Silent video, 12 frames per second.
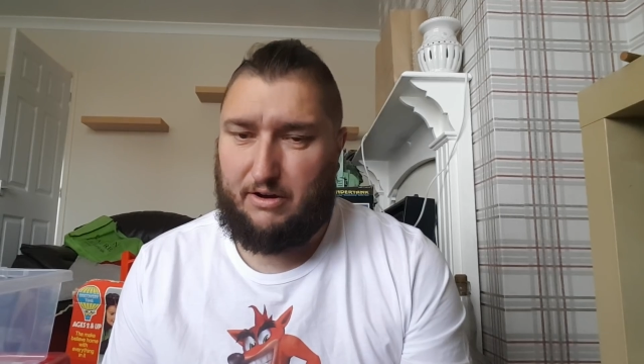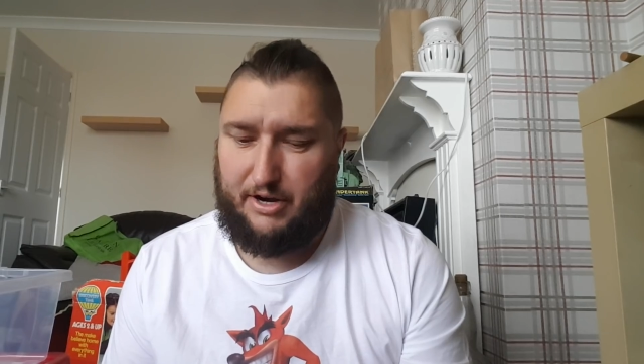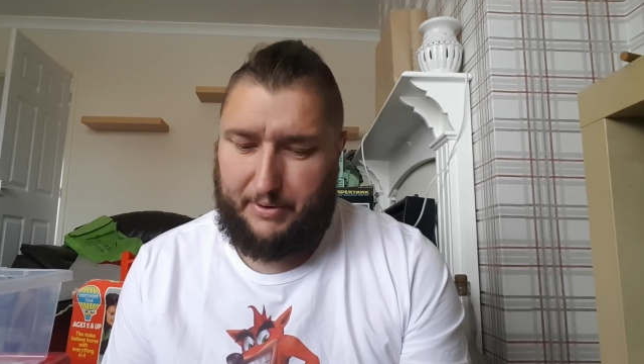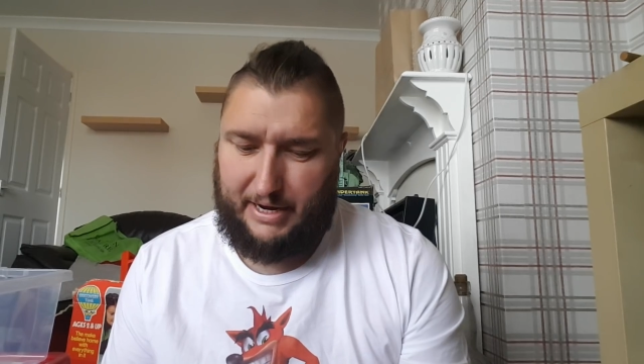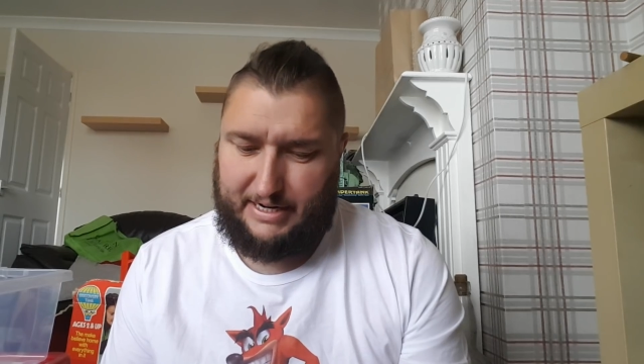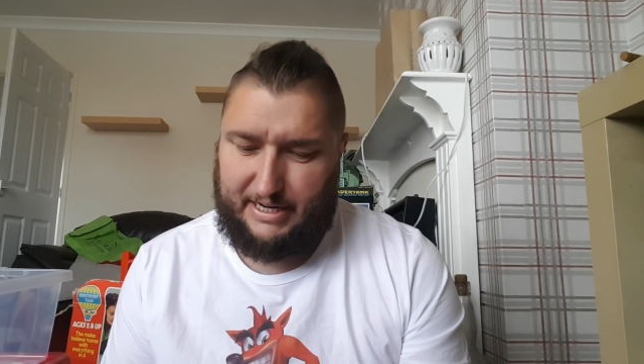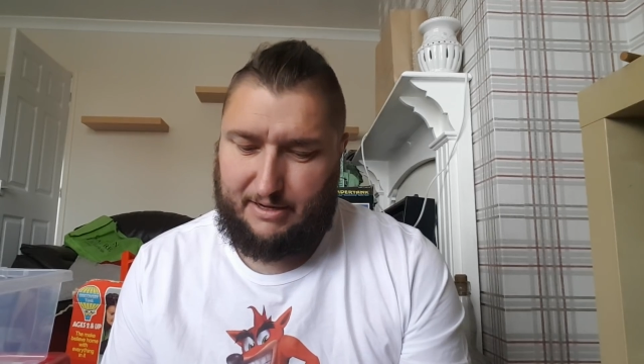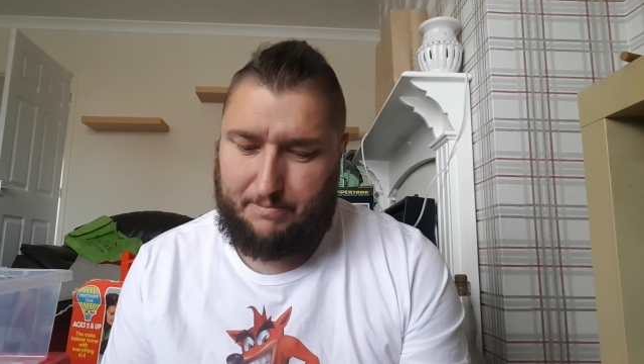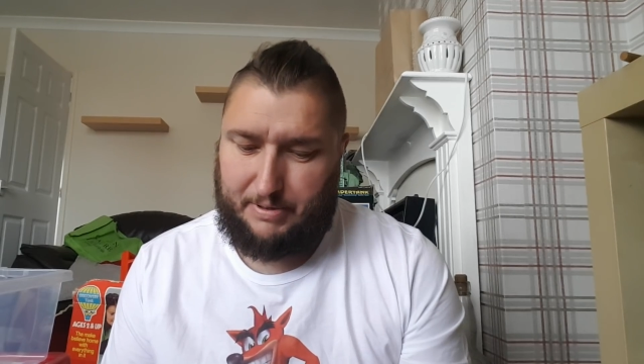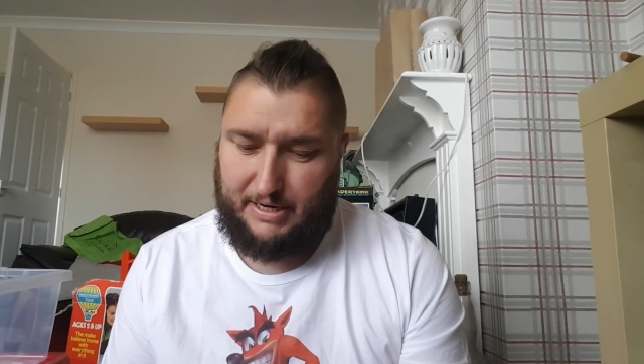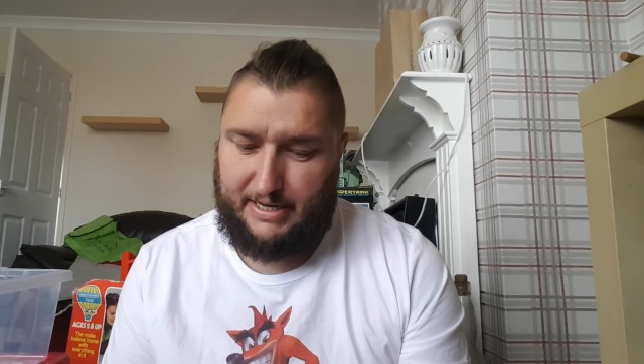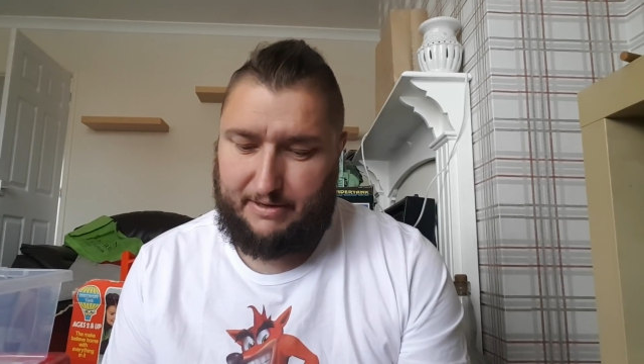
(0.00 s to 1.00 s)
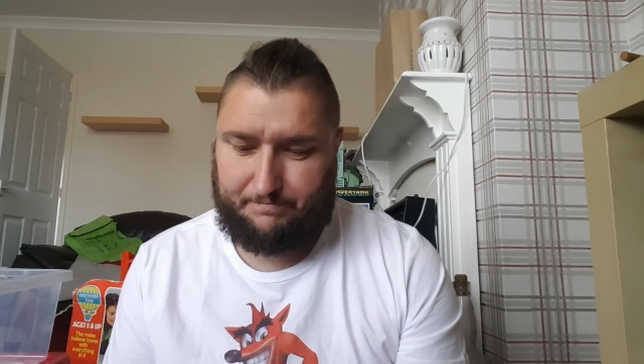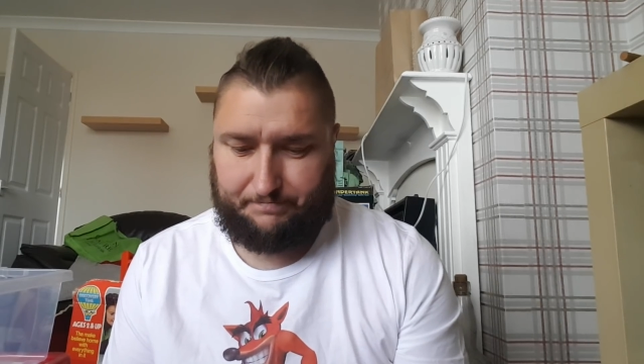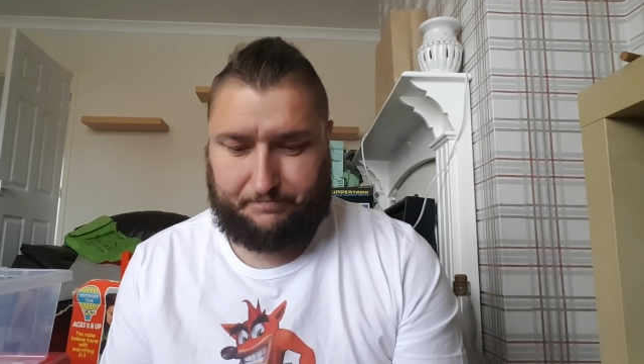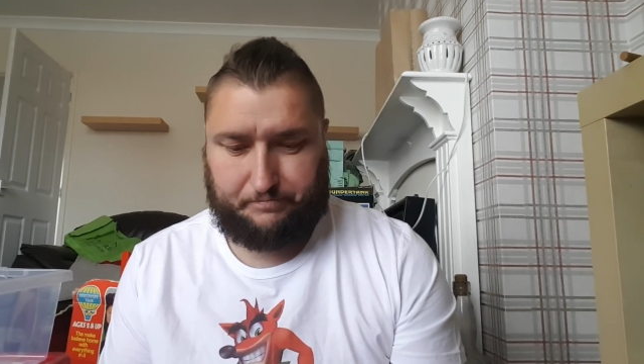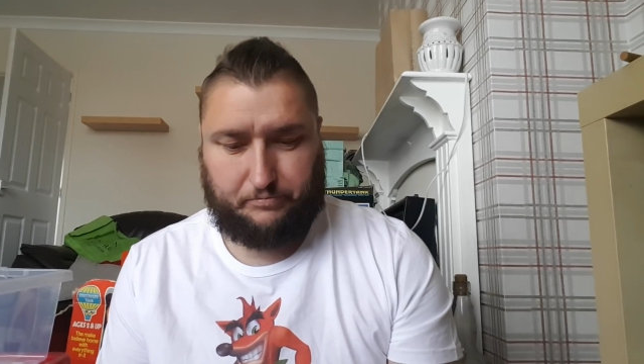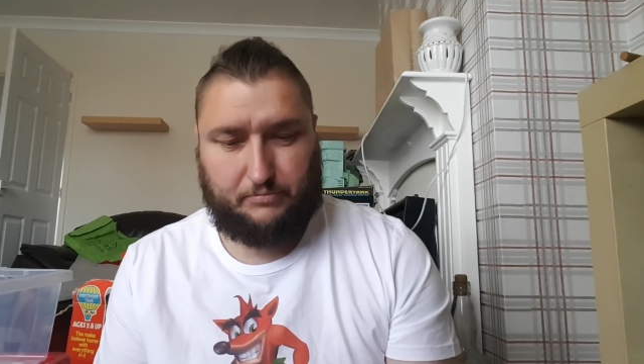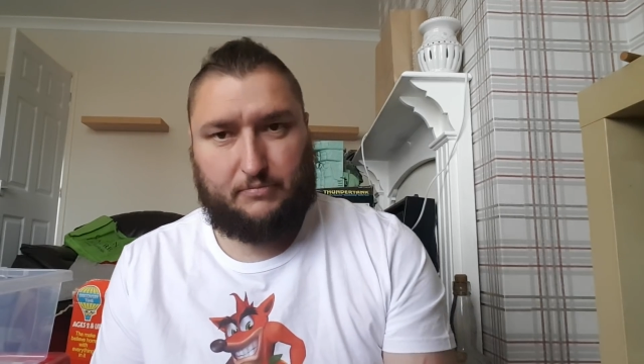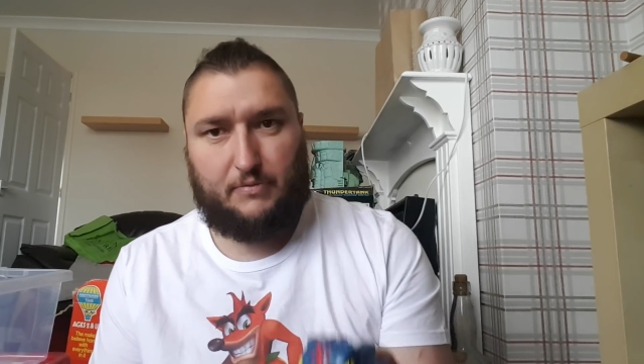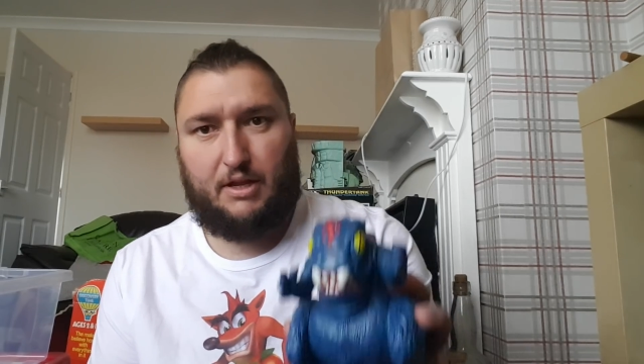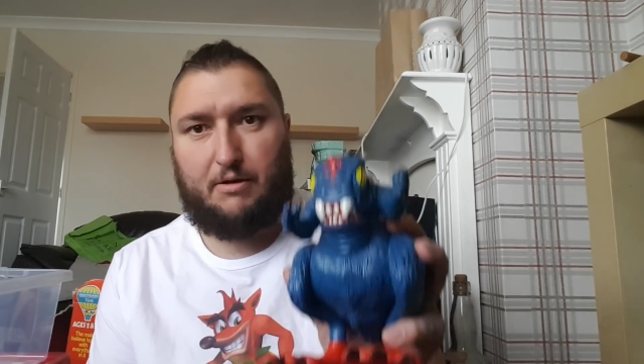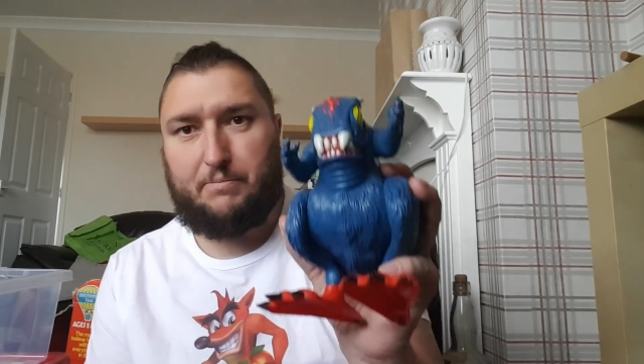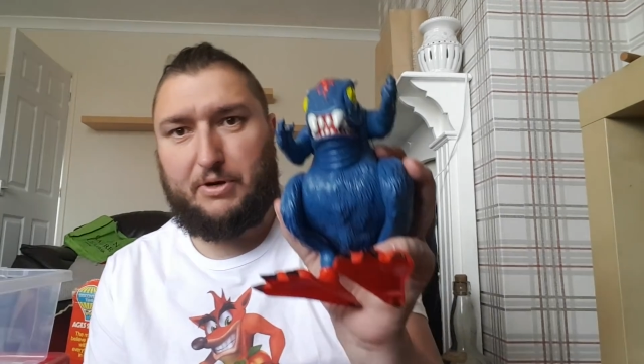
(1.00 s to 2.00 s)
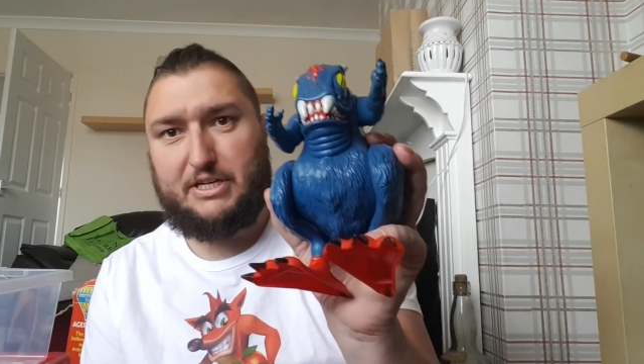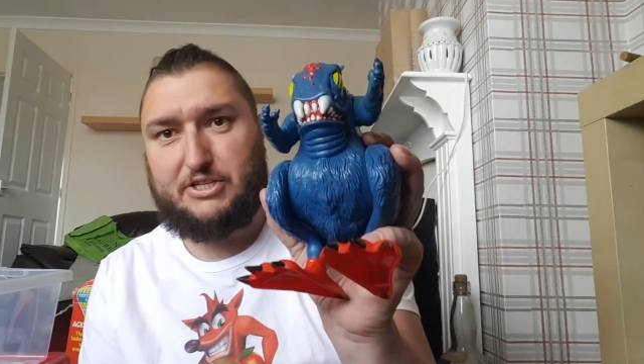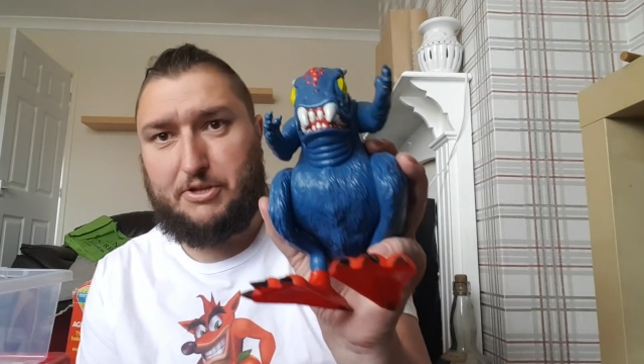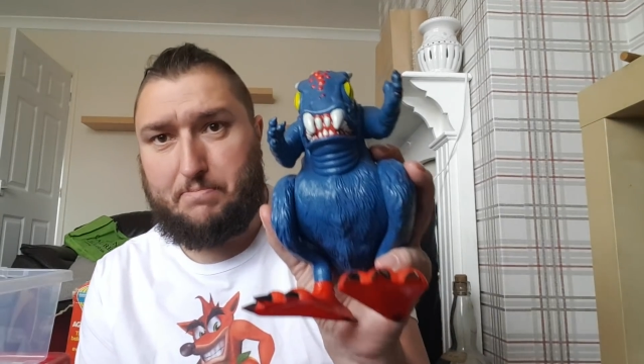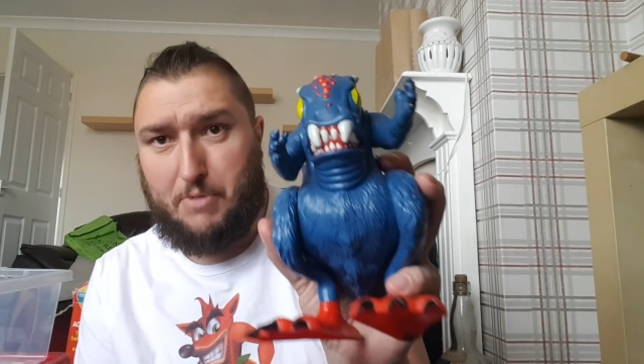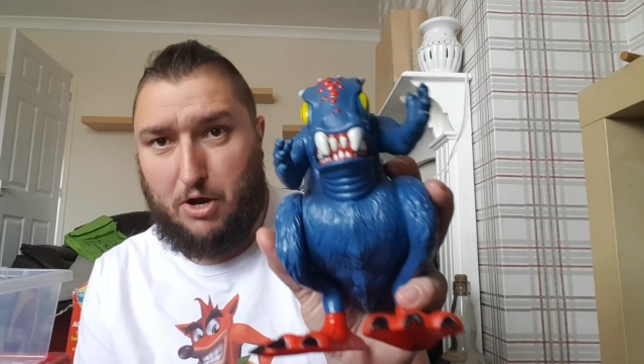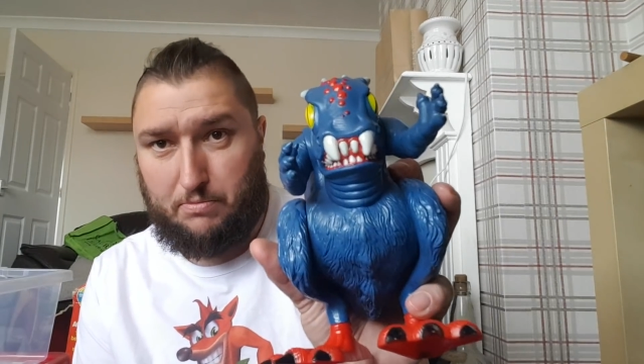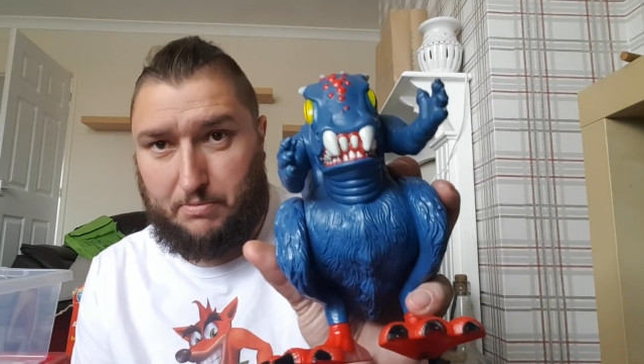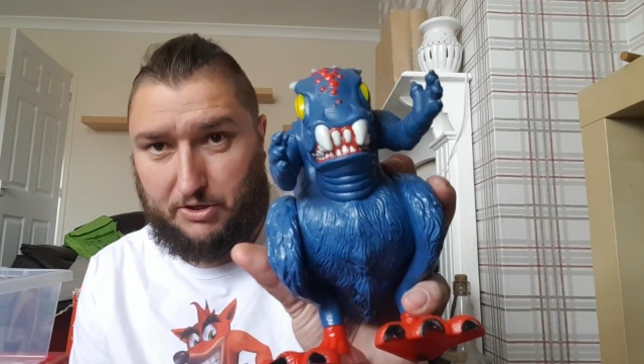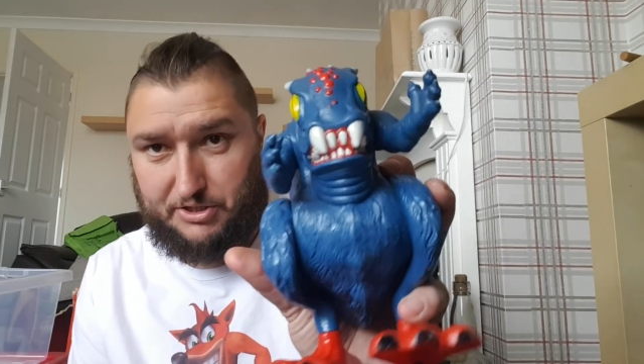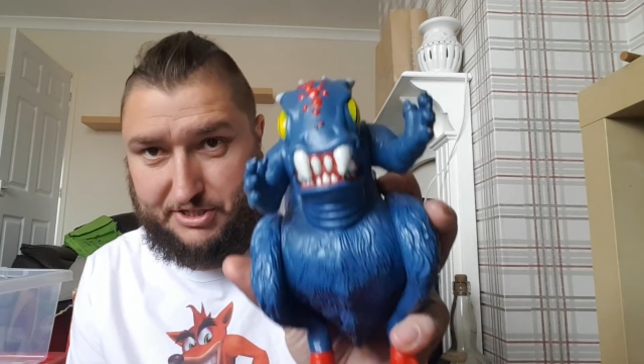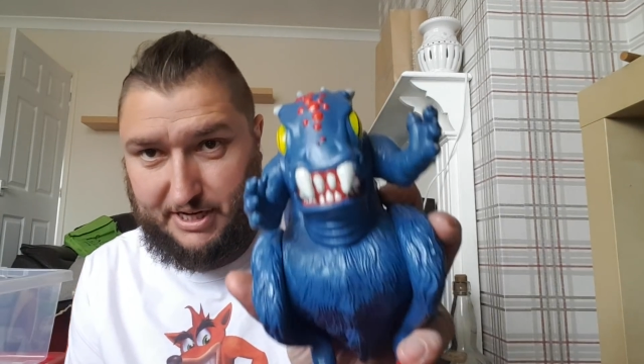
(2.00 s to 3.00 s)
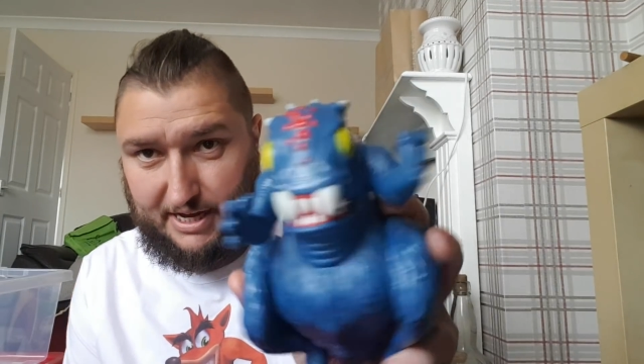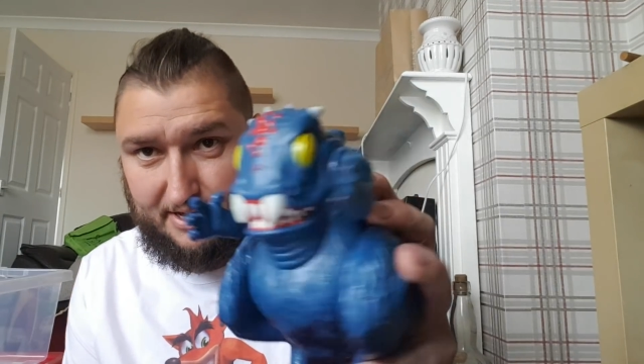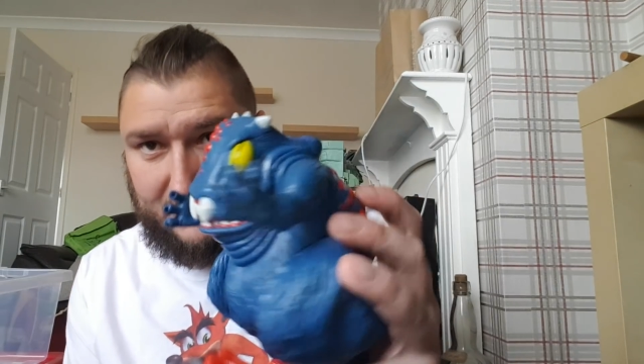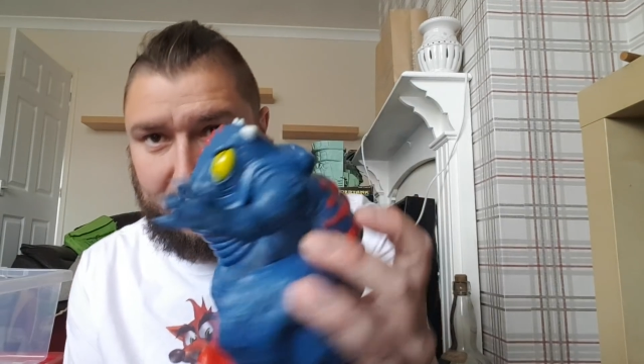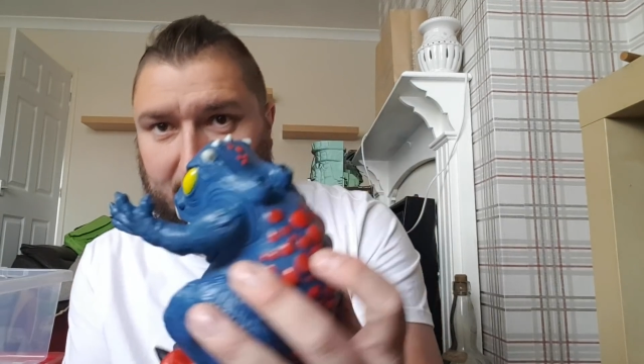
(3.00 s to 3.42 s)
know I had it complete. But it's the Moat Monster.